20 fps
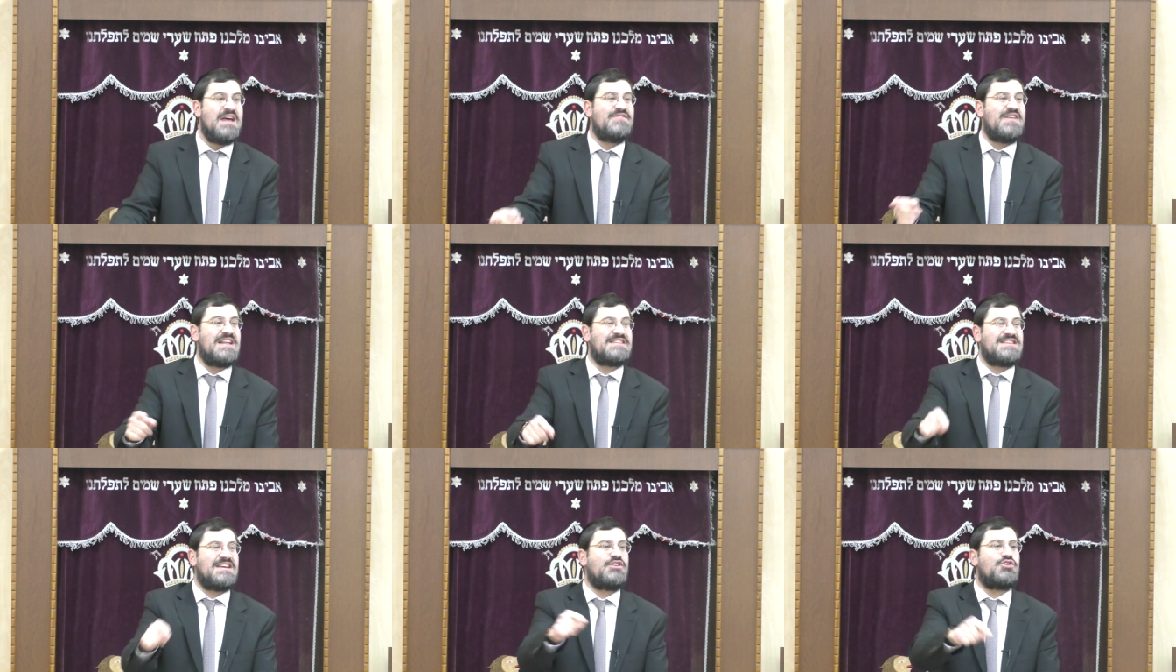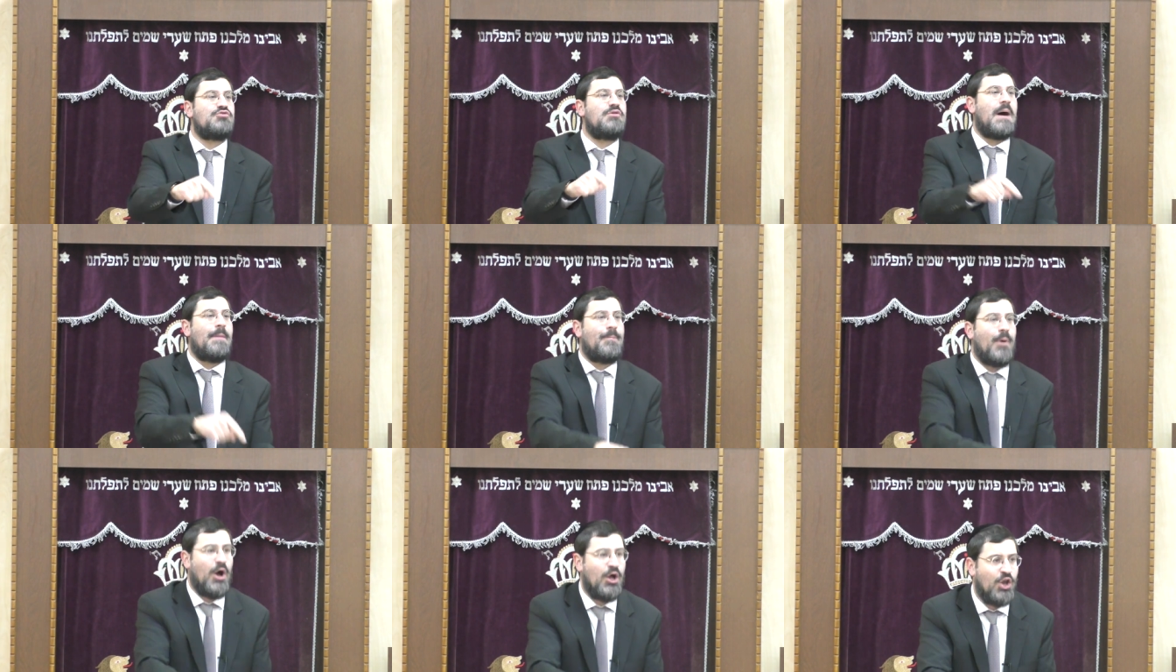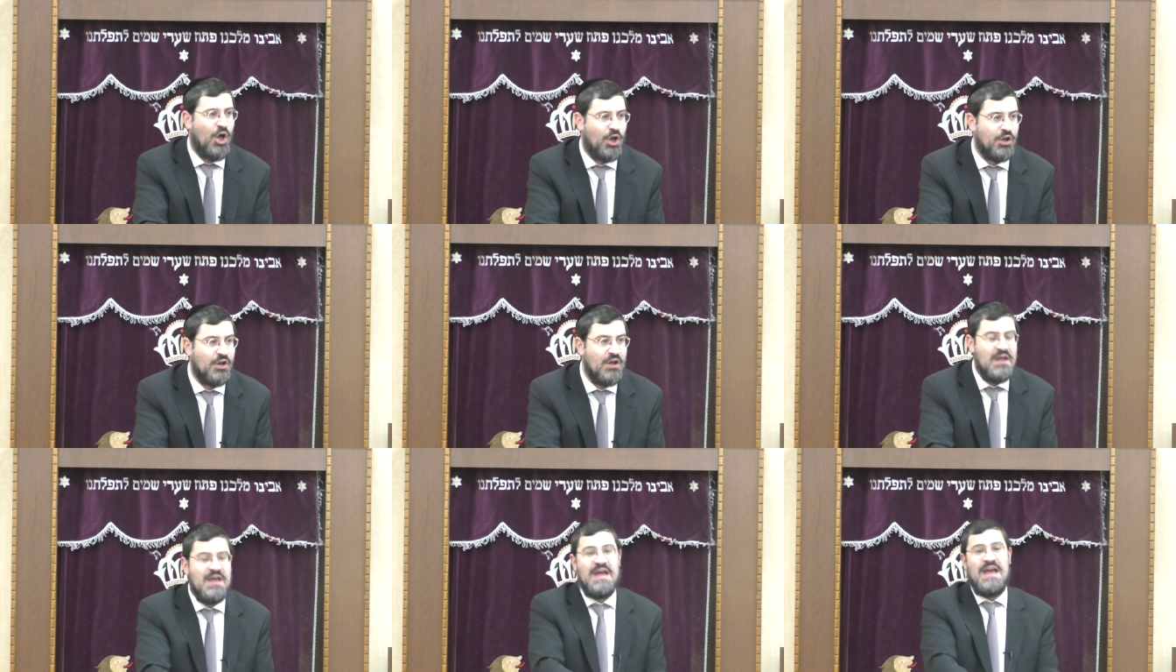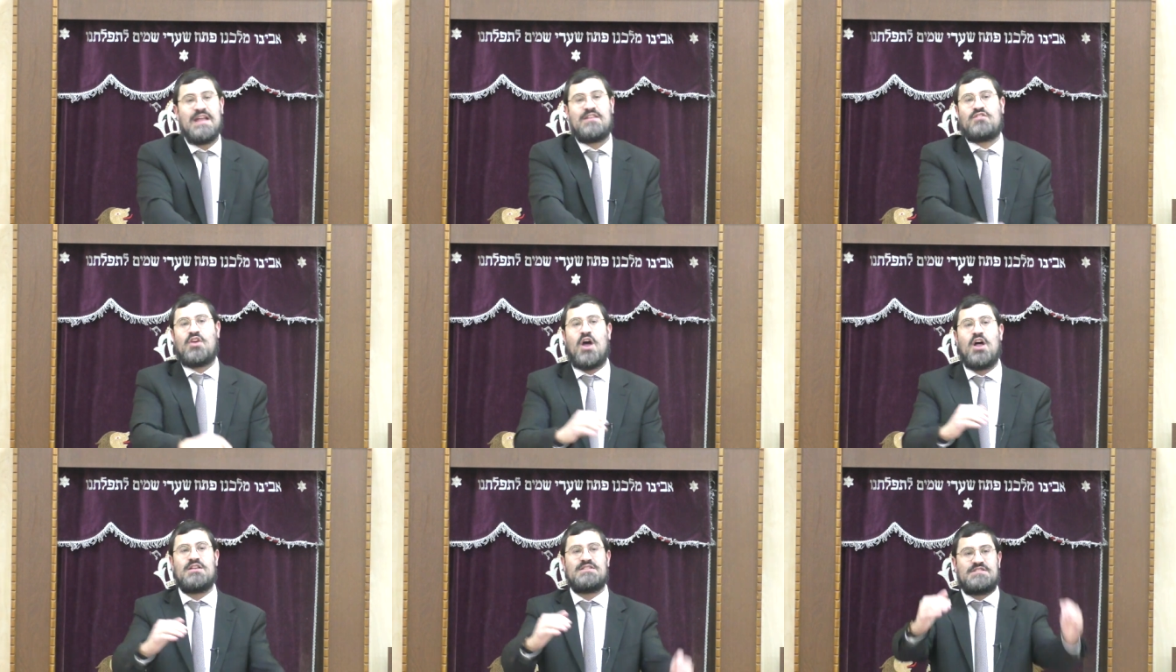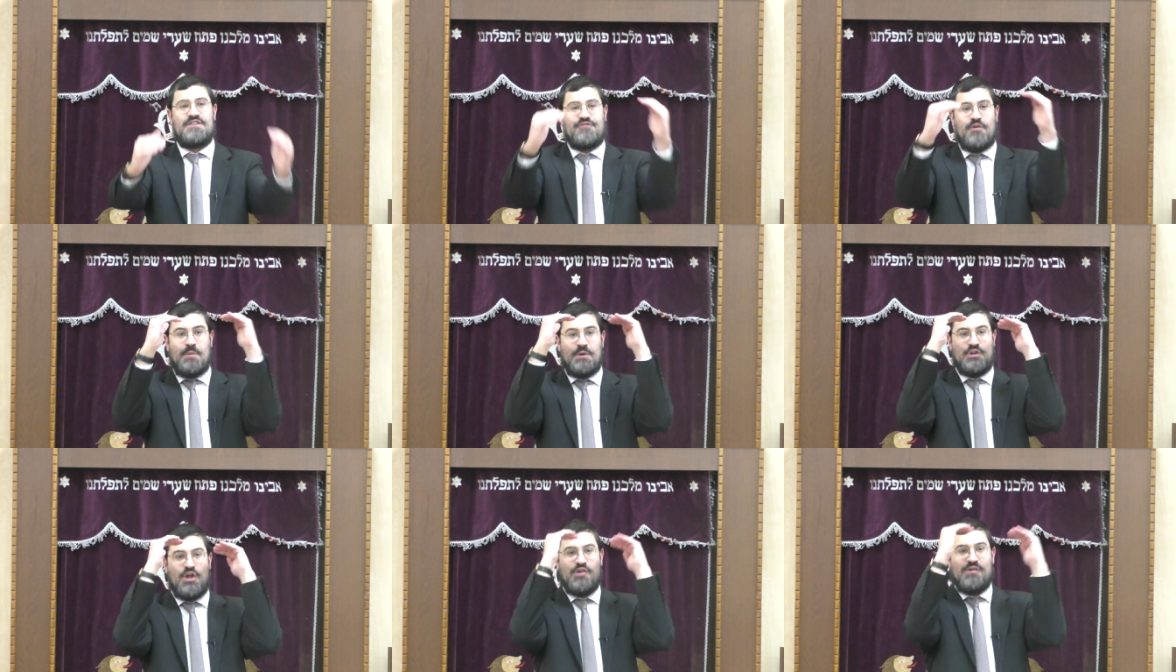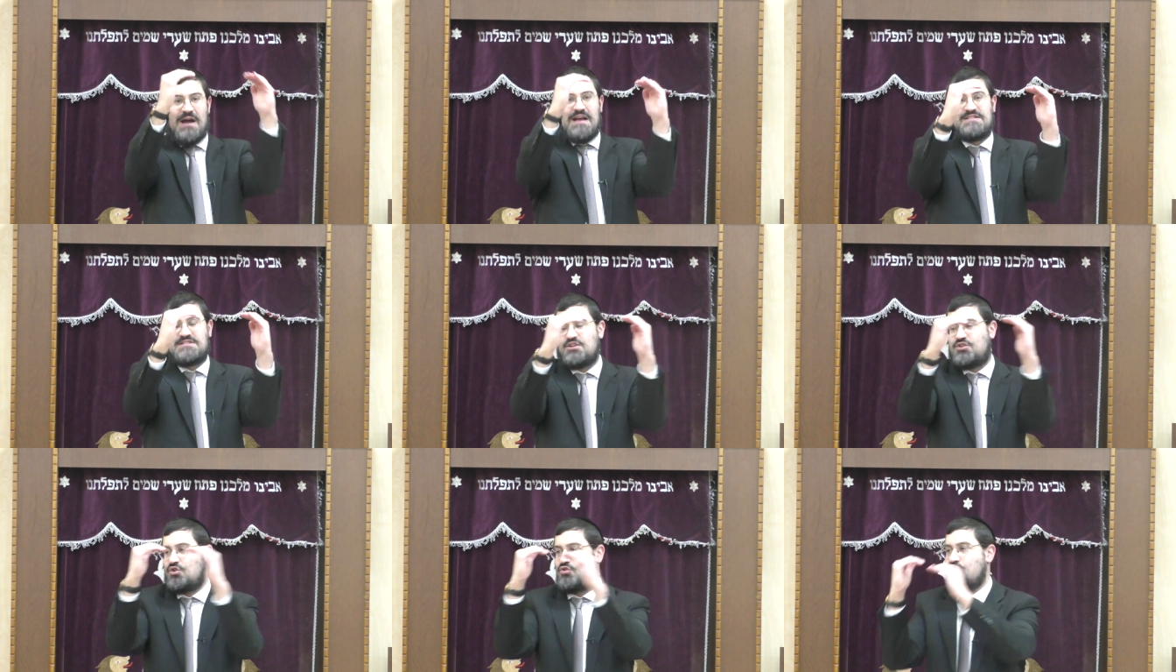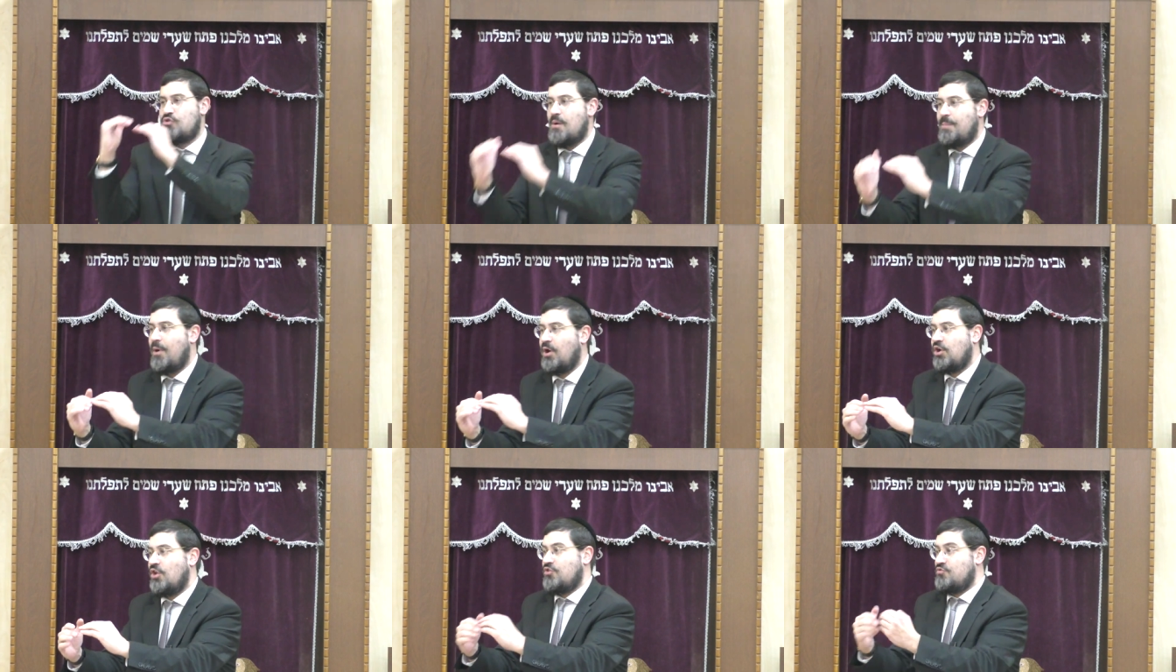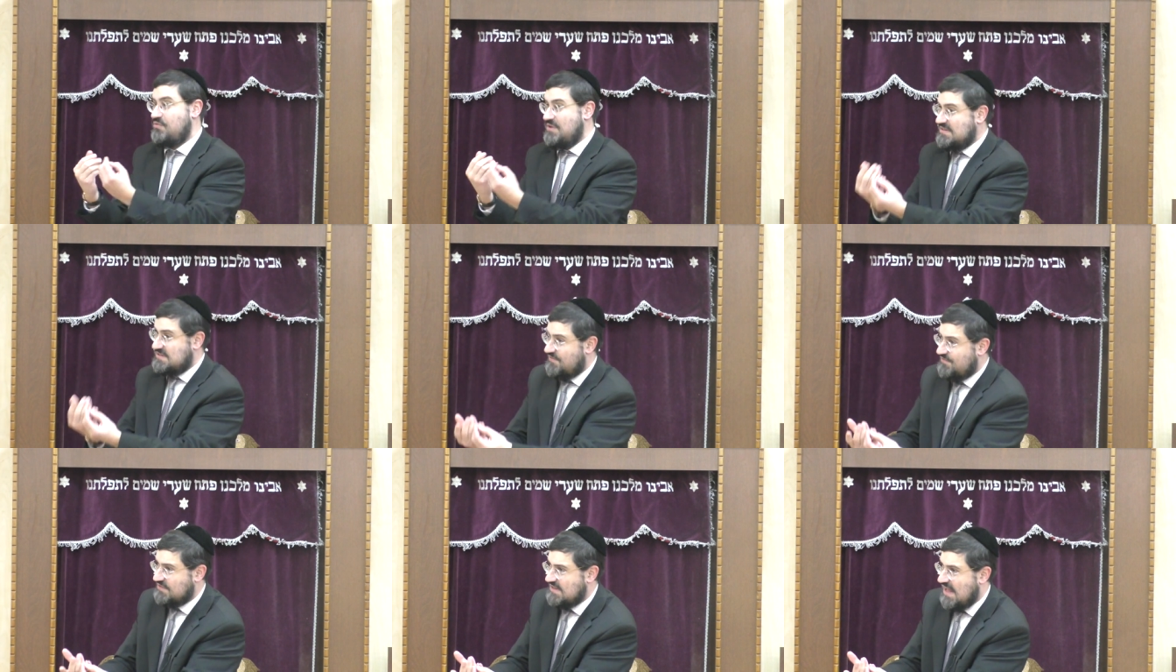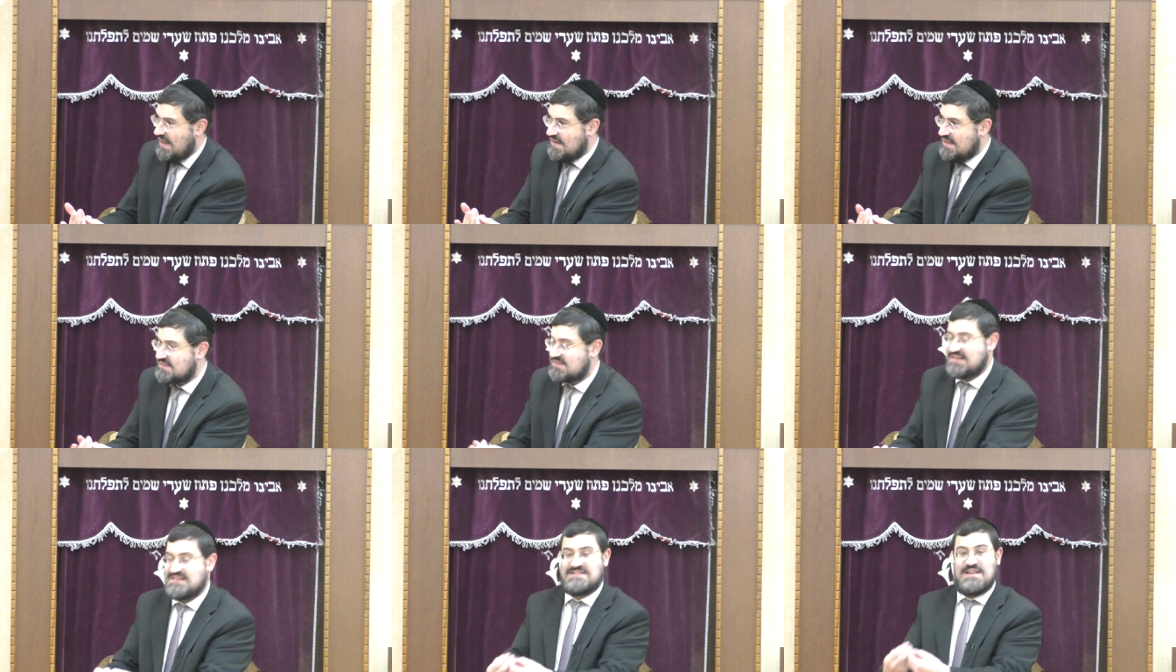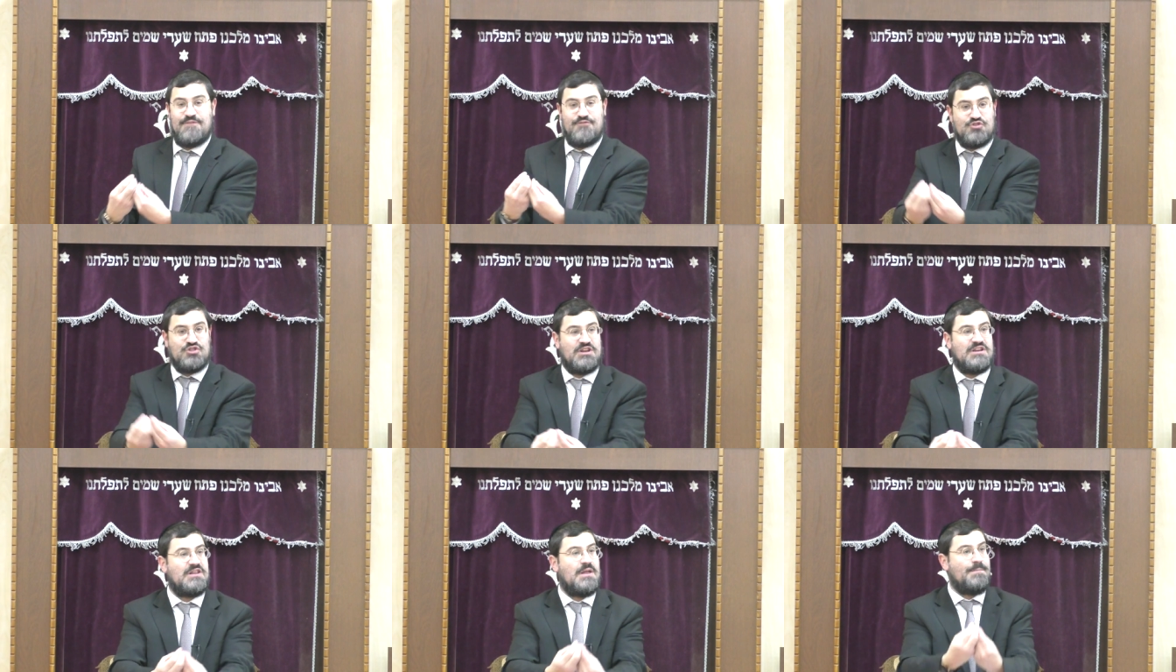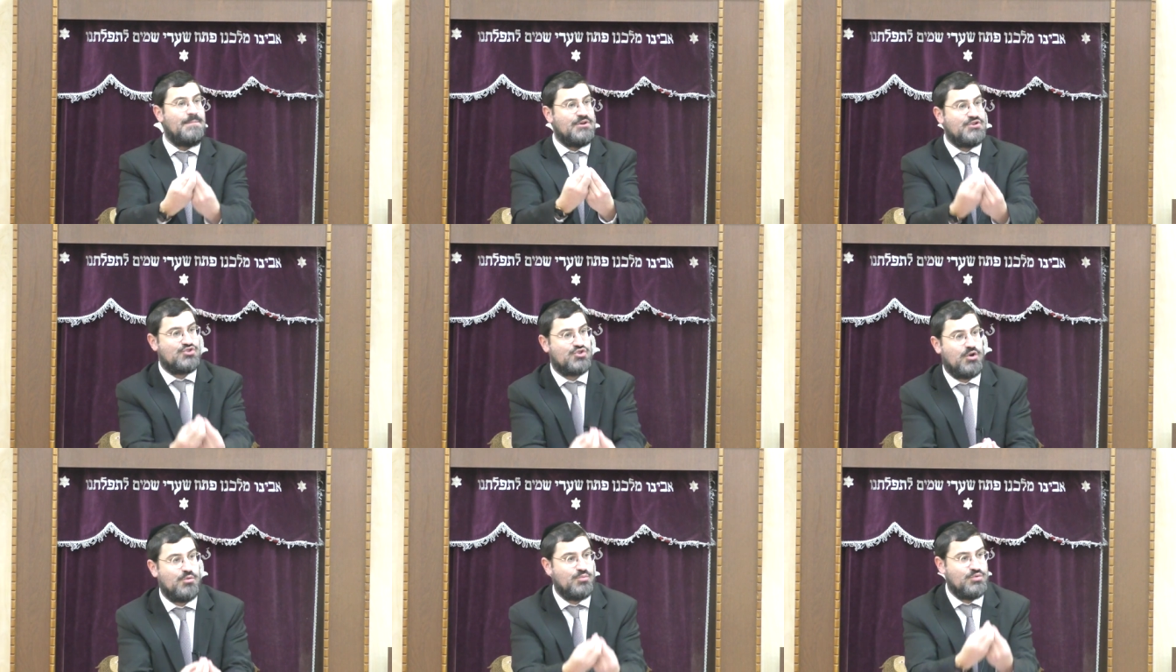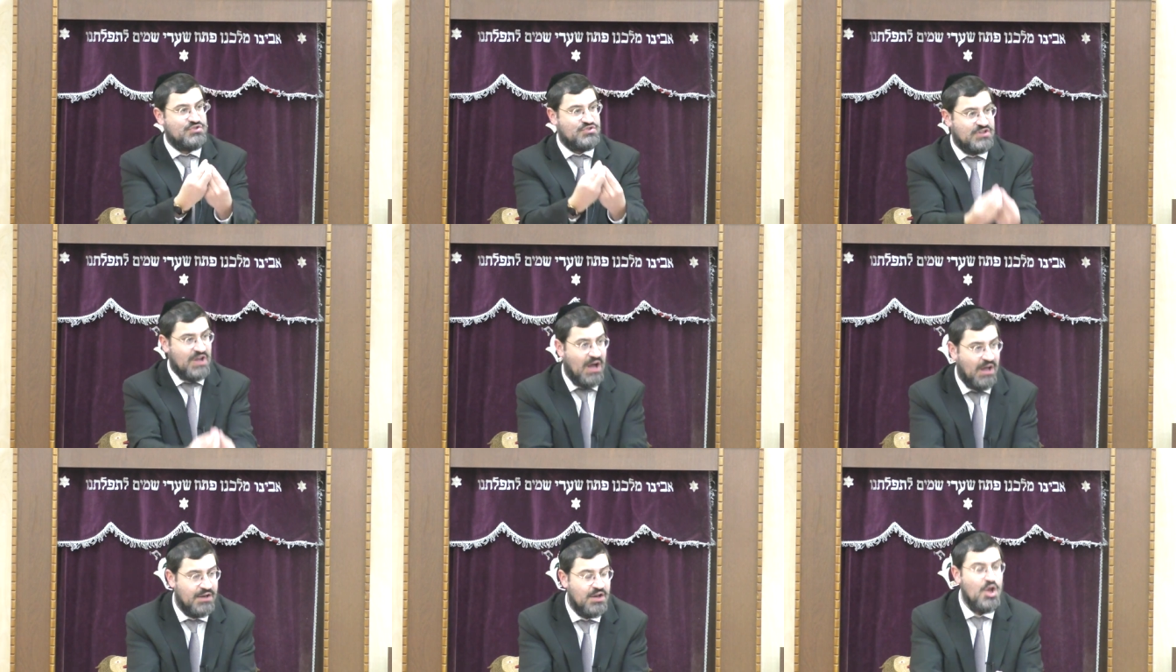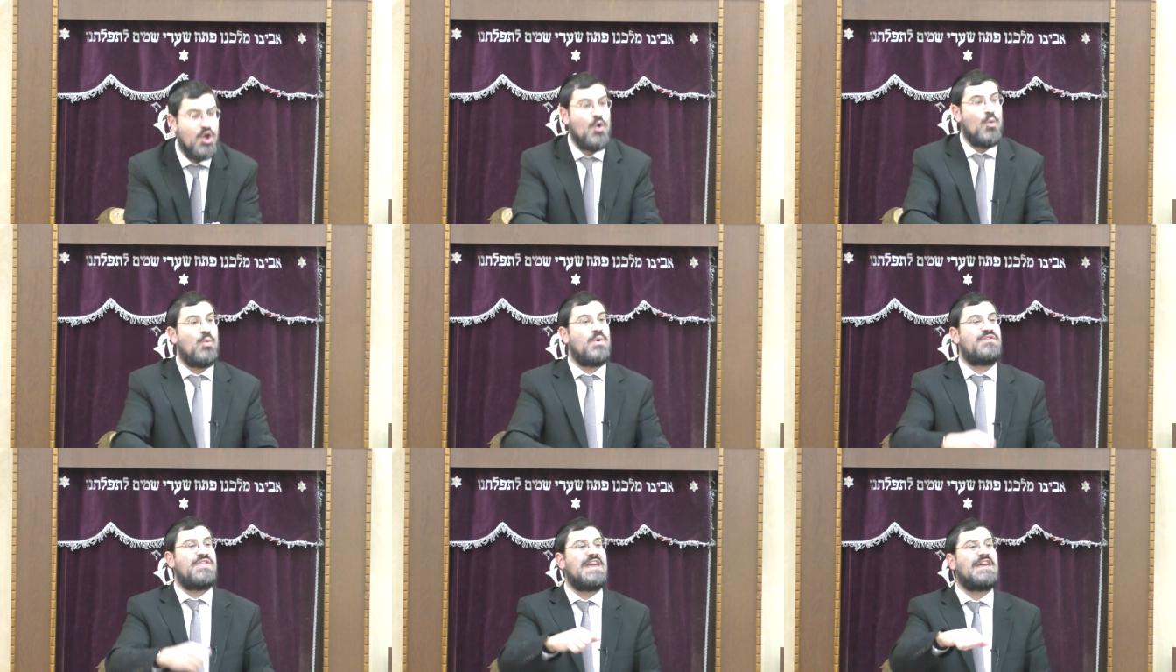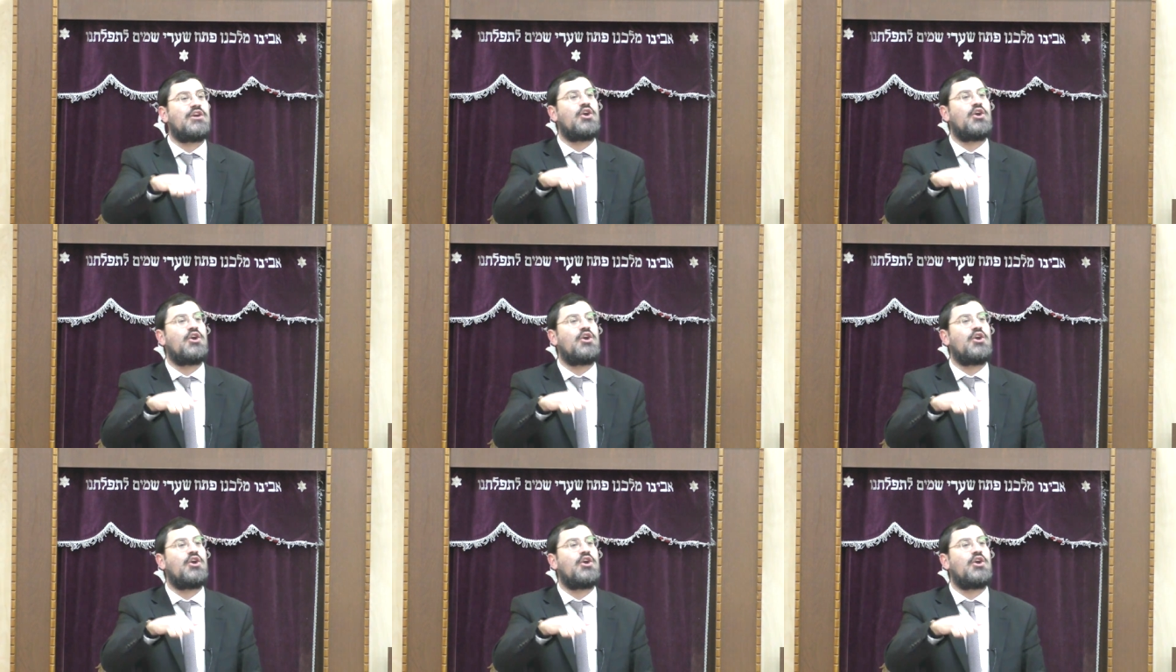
that's a durabonon. It turns it from a daraisa to a durabonon. The reason for that is because everything in the Mishkan was done with a